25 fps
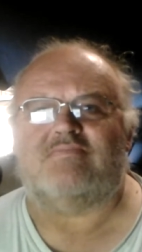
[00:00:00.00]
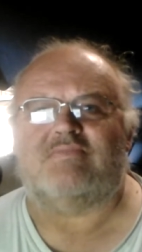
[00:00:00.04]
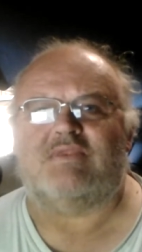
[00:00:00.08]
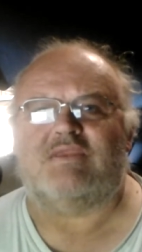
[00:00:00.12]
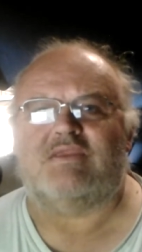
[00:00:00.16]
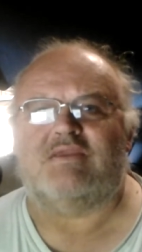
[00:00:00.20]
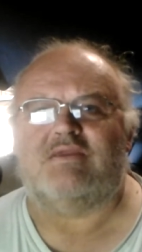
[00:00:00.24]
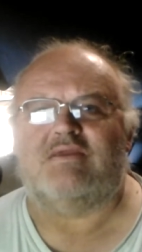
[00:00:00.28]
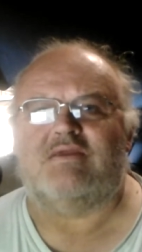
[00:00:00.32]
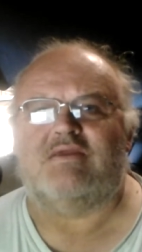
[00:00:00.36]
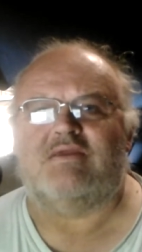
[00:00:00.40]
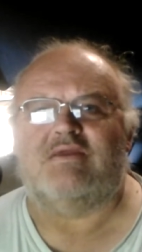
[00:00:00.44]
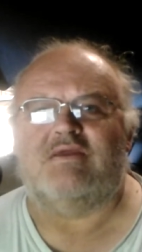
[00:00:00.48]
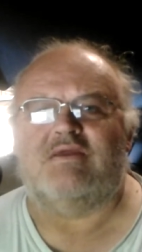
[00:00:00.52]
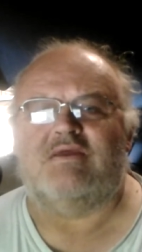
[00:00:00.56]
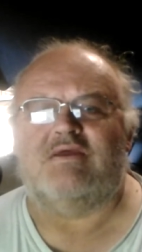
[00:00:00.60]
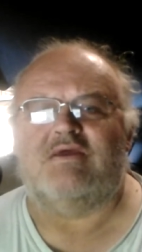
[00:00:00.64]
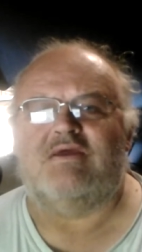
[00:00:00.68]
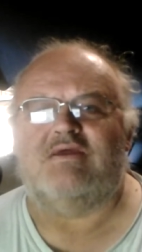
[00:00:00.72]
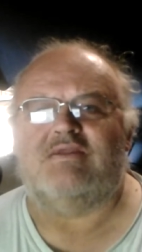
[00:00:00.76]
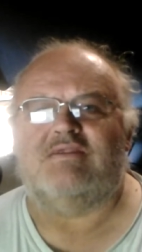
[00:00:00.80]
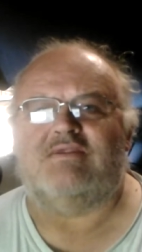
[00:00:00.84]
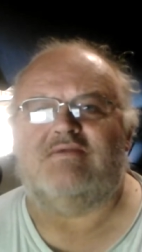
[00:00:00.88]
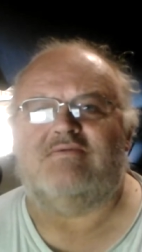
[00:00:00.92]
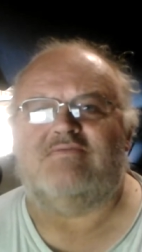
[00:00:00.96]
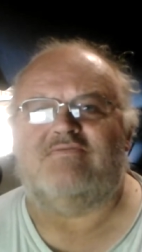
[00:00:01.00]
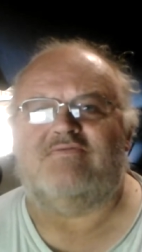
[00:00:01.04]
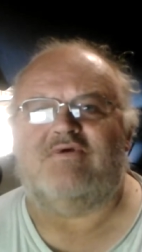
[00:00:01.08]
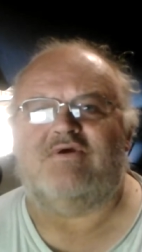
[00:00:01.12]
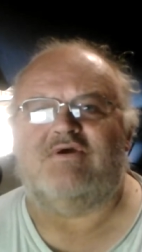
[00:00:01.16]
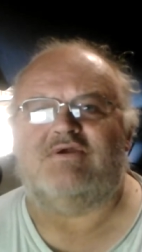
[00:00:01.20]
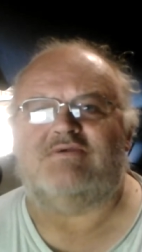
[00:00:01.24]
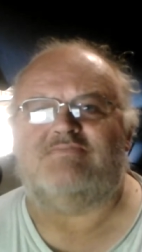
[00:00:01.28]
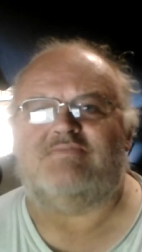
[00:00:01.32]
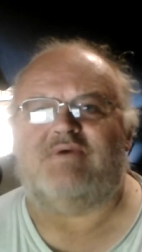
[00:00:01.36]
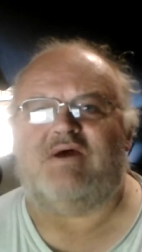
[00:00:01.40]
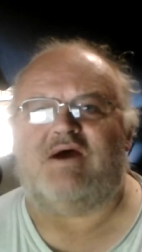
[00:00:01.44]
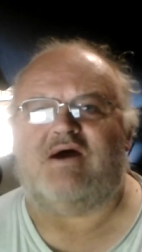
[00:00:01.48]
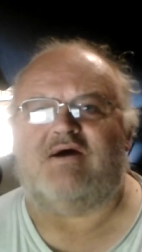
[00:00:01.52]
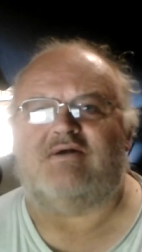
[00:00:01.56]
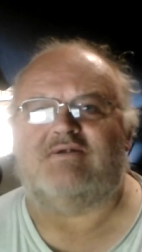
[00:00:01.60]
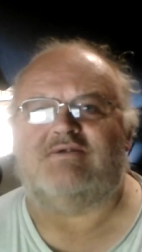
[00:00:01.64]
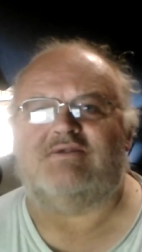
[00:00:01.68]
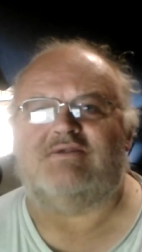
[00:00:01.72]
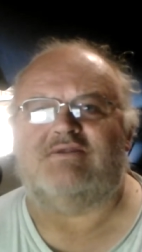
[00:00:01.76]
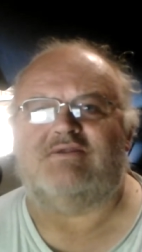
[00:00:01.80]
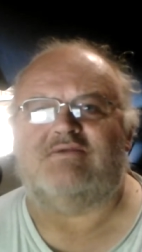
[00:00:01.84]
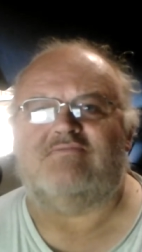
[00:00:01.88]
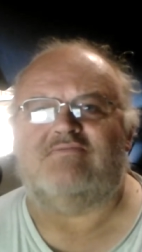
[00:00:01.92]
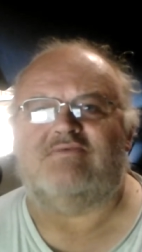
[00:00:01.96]
The first part
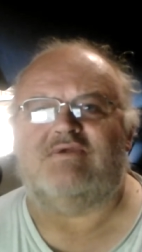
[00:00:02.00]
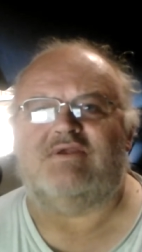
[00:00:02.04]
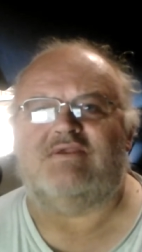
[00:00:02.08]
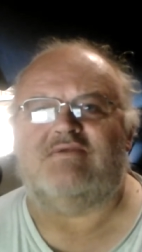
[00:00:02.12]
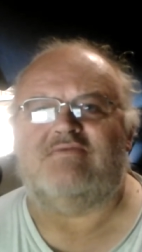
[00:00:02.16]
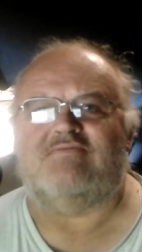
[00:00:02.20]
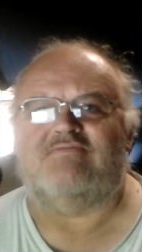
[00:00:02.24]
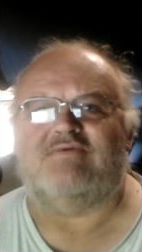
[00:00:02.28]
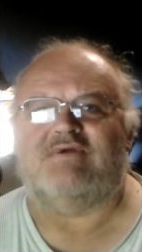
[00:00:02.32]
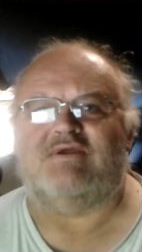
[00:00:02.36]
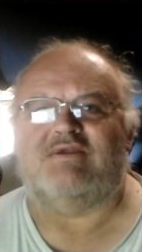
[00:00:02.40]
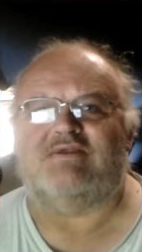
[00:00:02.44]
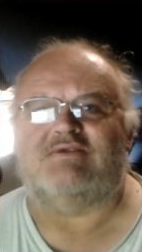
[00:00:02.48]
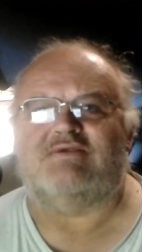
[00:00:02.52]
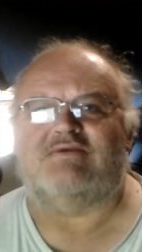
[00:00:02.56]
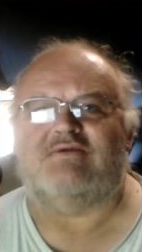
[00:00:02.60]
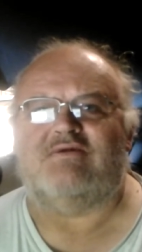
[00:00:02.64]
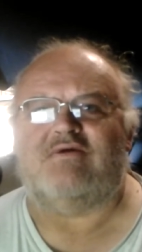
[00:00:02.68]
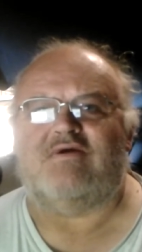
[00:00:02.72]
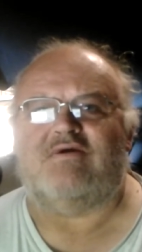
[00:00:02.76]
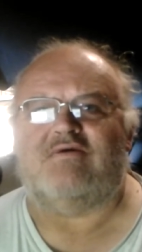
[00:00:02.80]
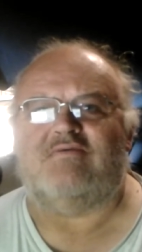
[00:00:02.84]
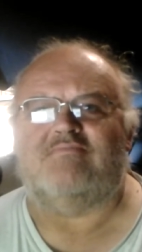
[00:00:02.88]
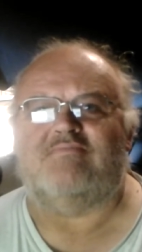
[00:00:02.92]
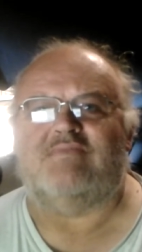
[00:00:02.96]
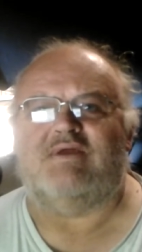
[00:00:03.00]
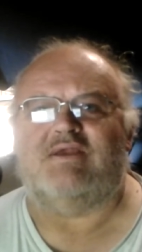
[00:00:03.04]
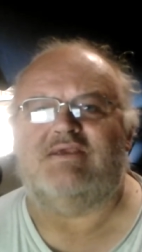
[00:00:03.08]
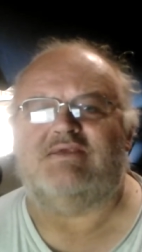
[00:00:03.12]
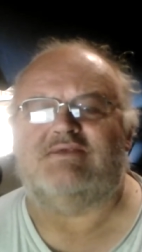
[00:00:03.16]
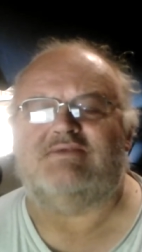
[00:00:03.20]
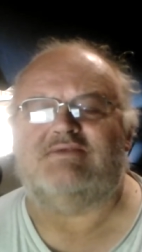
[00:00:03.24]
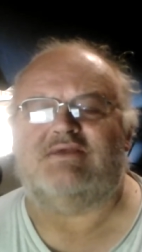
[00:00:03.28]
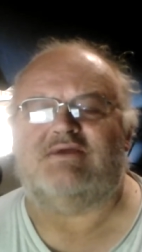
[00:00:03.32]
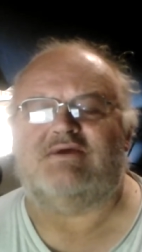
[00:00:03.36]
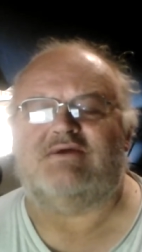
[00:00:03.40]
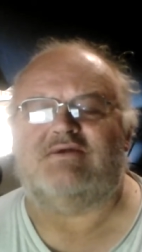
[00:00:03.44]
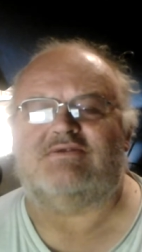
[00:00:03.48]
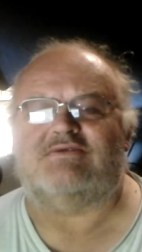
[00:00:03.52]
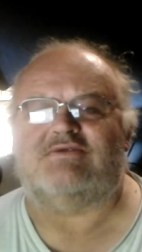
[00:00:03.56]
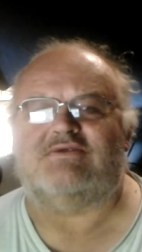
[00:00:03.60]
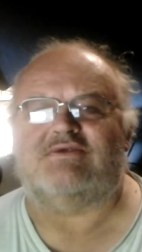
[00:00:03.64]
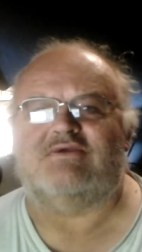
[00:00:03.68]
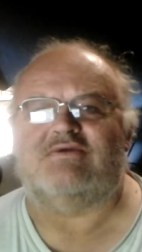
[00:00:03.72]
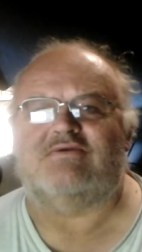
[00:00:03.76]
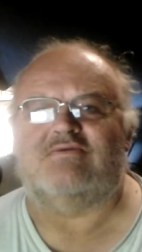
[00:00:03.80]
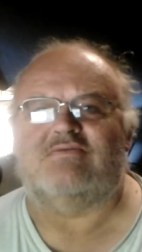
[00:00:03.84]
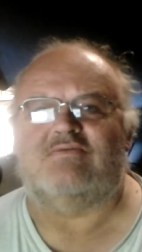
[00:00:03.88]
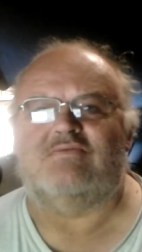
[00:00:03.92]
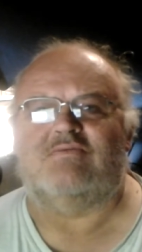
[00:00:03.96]
of the refit on Maystar
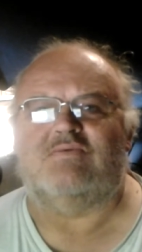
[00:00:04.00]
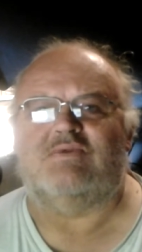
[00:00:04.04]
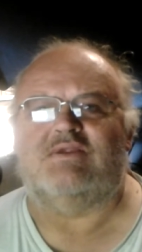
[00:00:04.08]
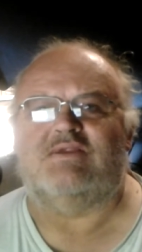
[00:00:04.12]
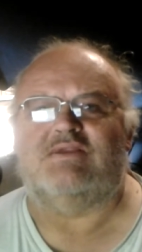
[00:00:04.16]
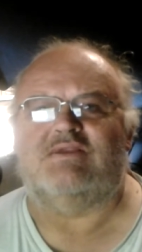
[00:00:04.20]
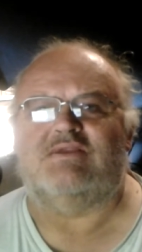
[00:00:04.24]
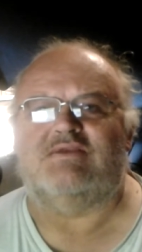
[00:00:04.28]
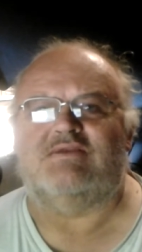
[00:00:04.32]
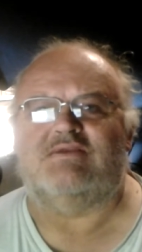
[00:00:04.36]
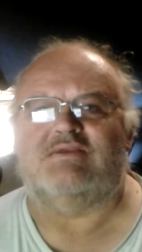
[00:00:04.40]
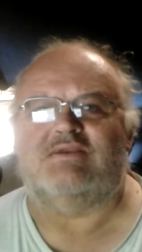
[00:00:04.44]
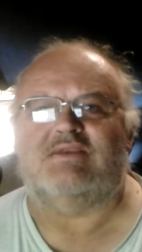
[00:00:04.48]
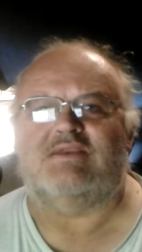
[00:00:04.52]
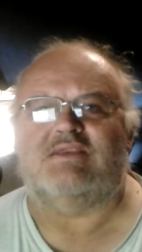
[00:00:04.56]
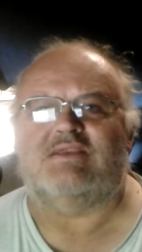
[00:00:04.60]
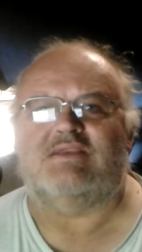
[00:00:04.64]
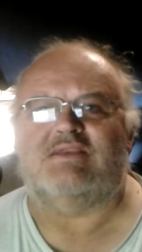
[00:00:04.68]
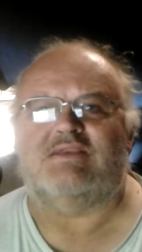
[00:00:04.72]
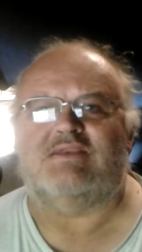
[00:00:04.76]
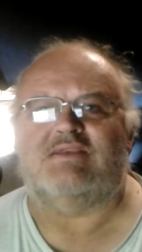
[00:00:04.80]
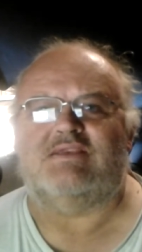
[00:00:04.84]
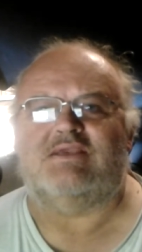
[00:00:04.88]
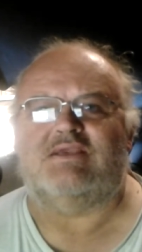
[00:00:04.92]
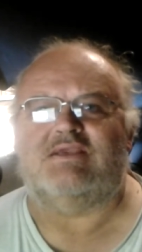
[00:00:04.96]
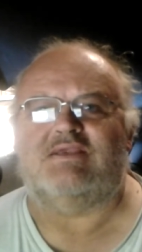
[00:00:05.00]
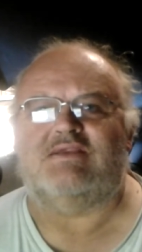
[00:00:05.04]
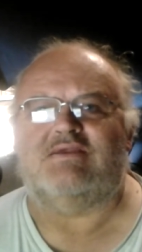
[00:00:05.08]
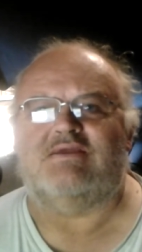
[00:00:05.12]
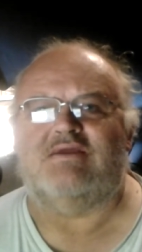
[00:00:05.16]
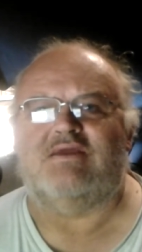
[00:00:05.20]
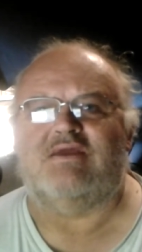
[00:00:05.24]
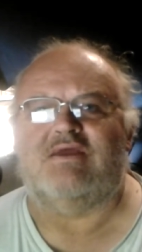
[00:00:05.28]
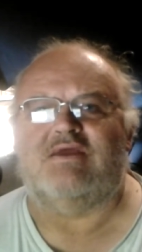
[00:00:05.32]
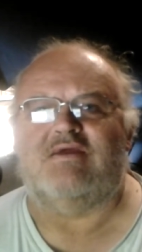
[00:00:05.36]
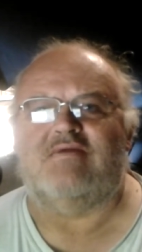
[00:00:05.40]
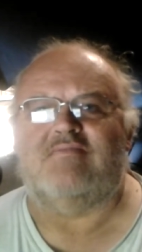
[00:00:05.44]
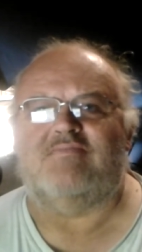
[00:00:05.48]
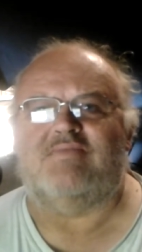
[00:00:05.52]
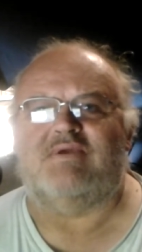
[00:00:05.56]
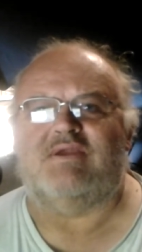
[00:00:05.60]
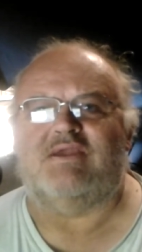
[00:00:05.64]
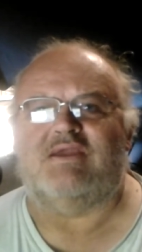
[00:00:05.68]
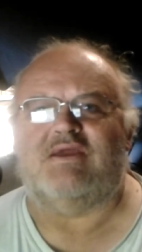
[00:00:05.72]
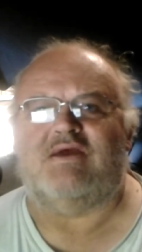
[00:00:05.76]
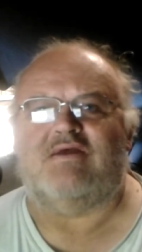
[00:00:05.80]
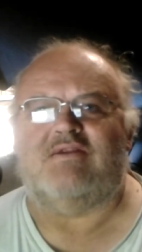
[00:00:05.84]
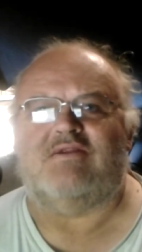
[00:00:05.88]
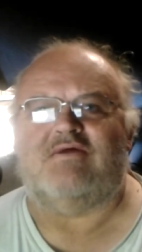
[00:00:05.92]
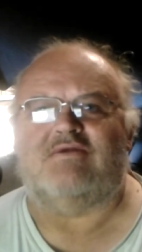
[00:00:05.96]
2 will indeed be
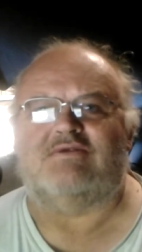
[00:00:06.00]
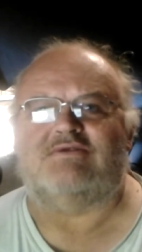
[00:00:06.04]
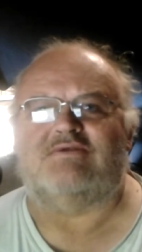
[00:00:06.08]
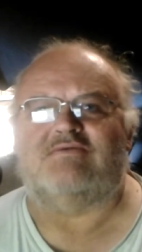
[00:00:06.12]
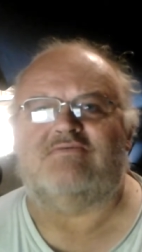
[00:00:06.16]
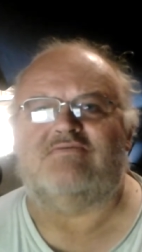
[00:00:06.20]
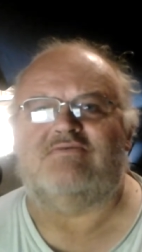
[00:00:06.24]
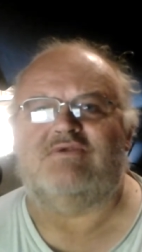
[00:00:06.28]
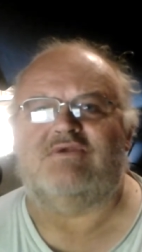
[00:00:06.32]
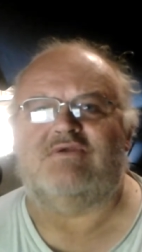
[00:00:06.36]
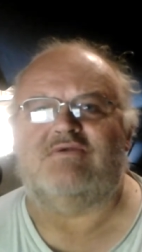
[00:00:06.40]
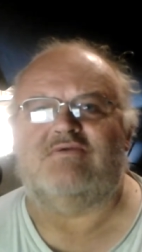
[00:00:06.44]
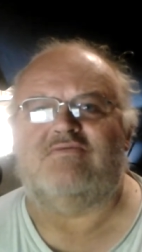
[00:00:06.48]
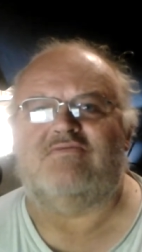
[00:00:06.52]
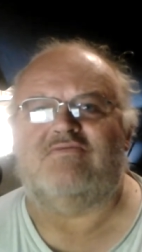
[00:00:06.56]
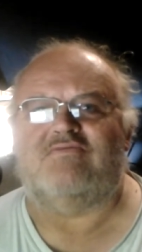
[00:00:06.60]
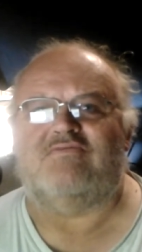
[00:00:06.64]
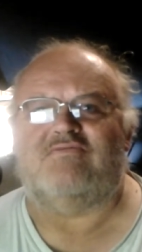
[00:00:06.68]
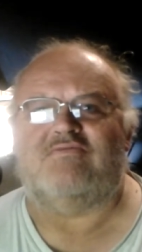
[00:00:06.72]
a lot of new